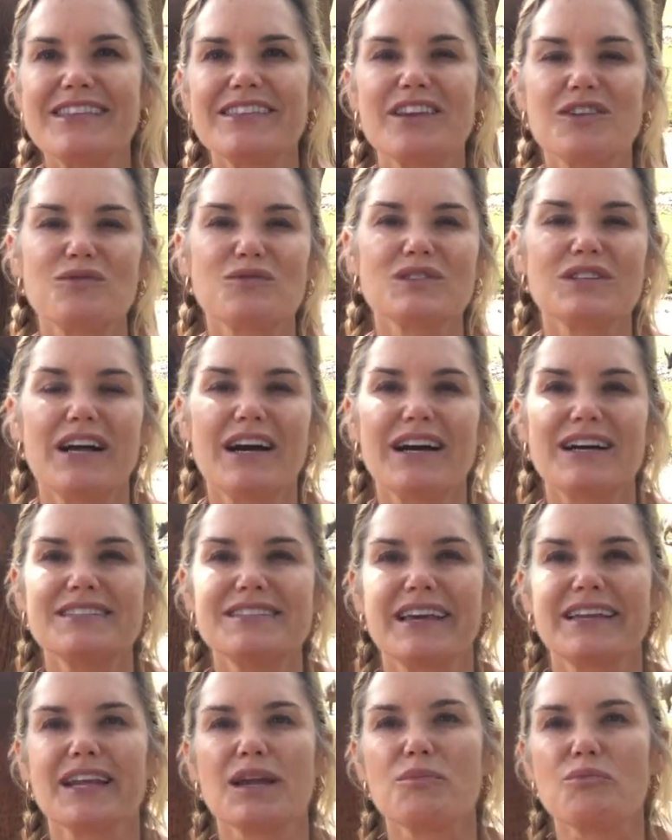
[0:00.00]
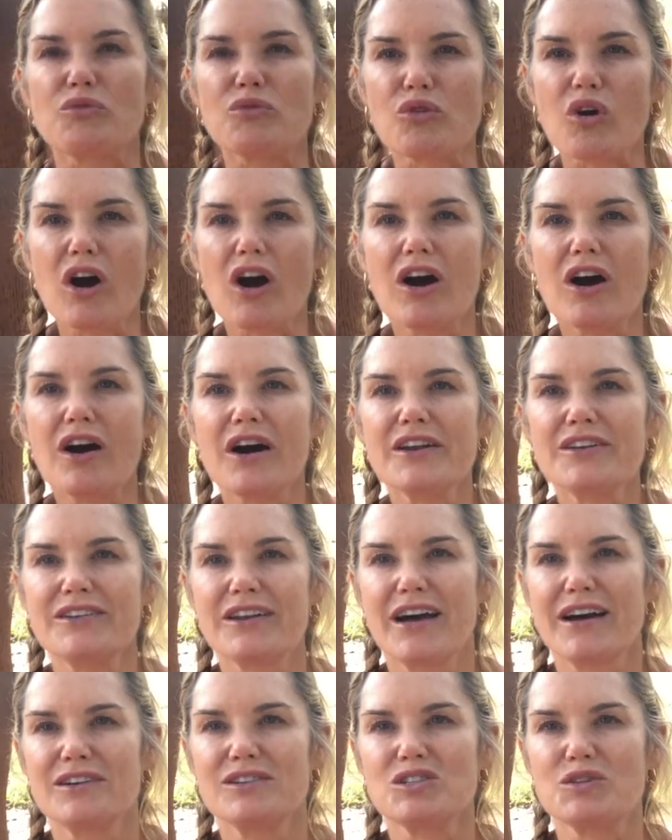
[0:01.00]
that relies on a broad
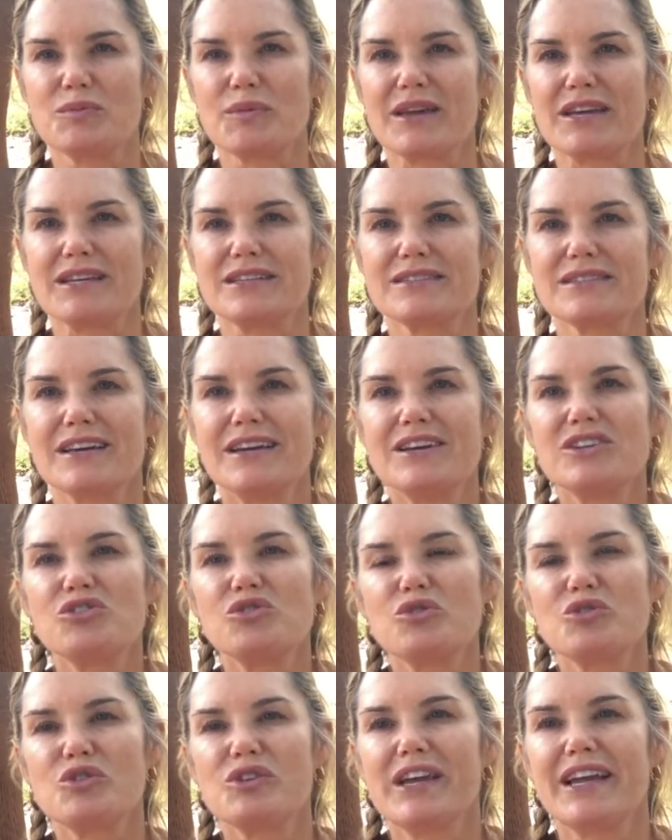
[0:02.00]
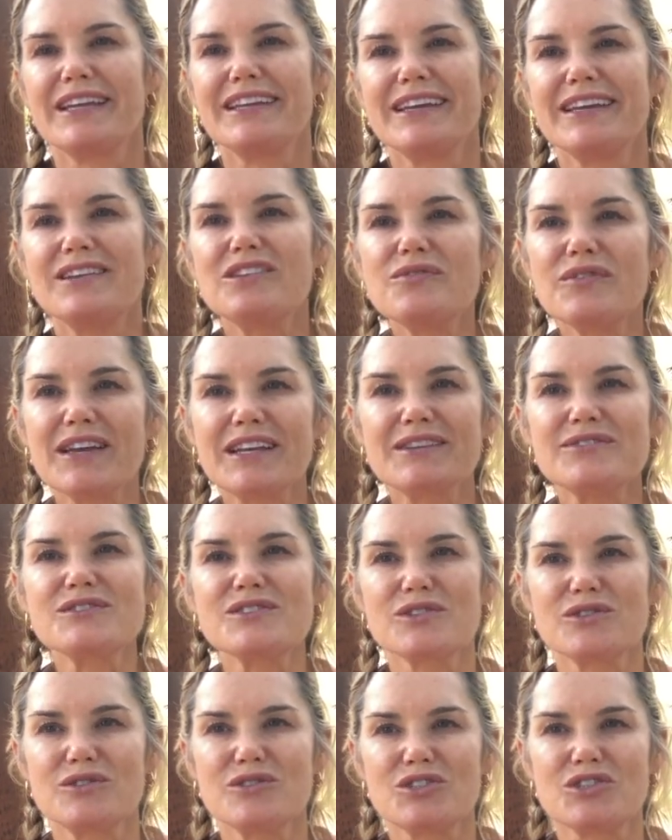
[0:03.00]
knowledge base to create innovative
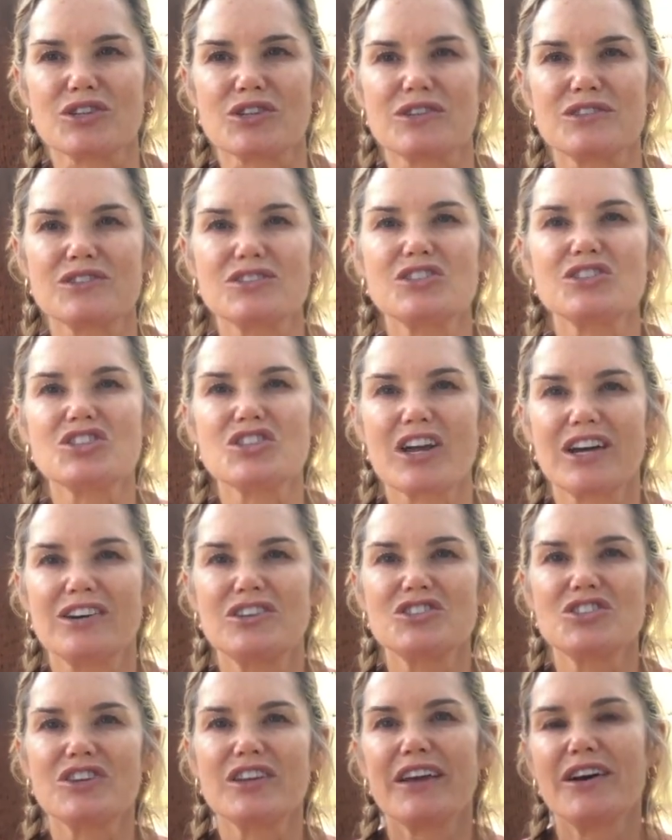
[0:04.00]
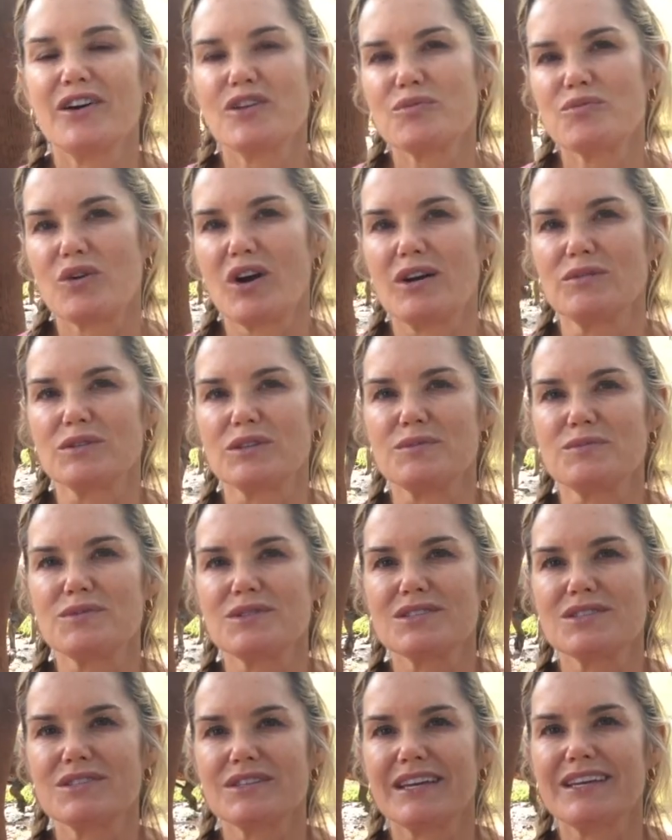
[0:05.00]
solutions to challenging health
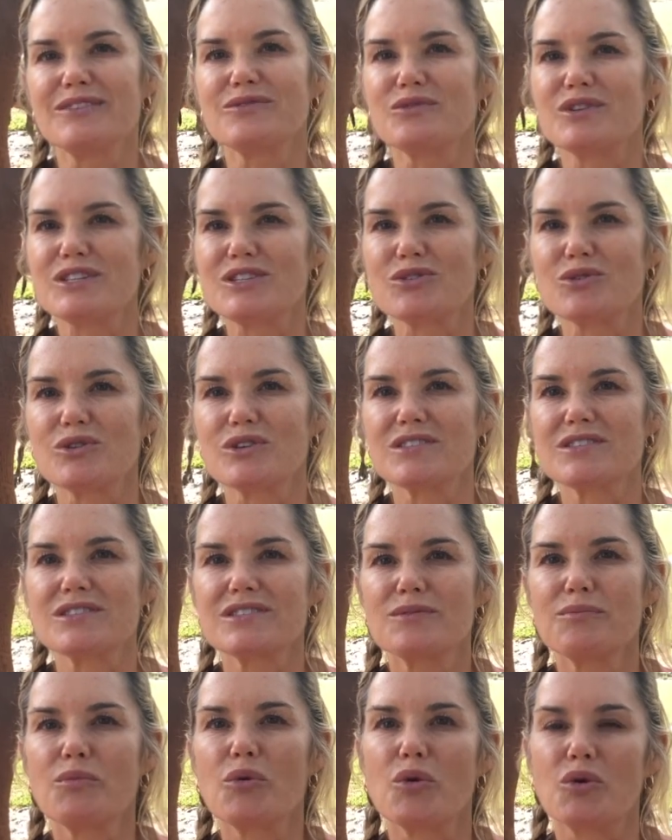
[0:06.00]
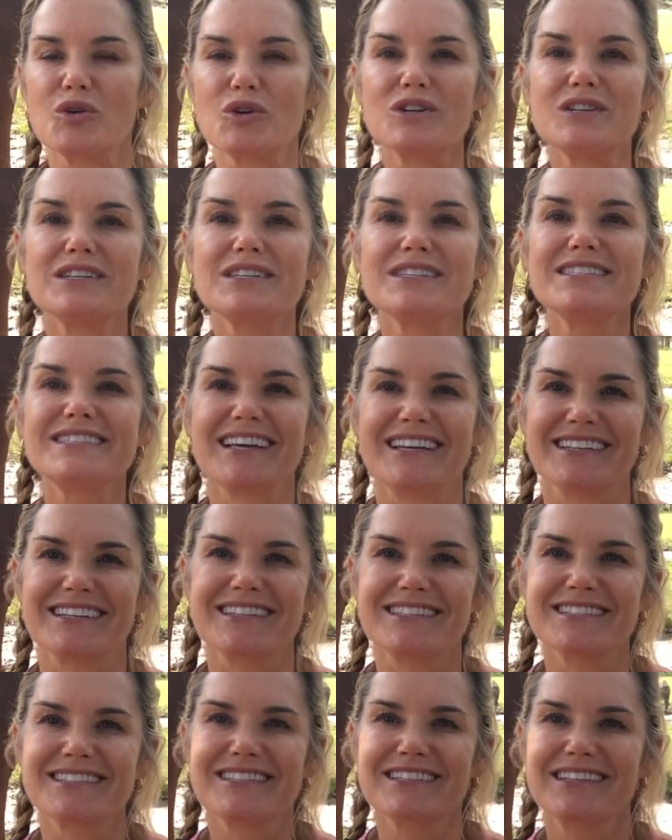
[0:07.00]
problems in resource-poor
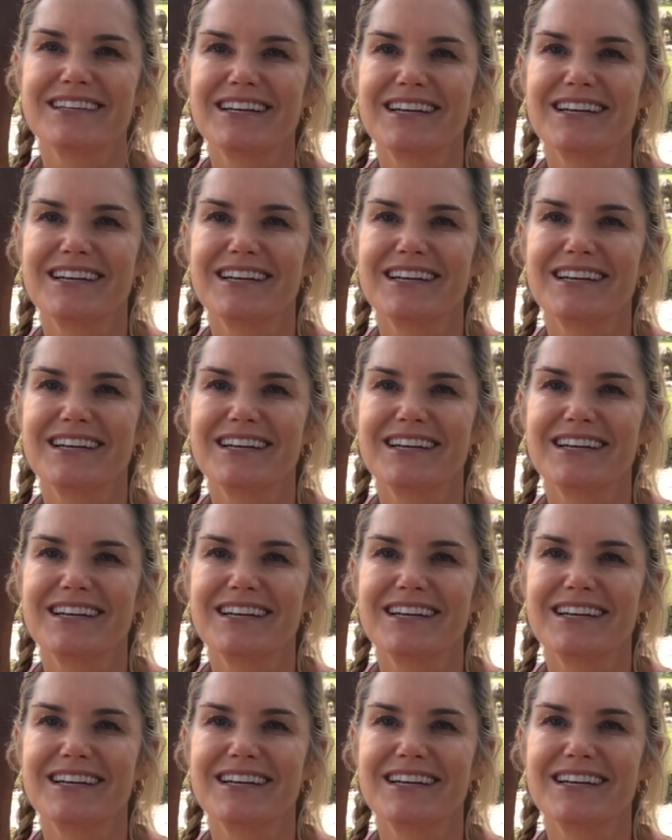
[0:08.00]
settings.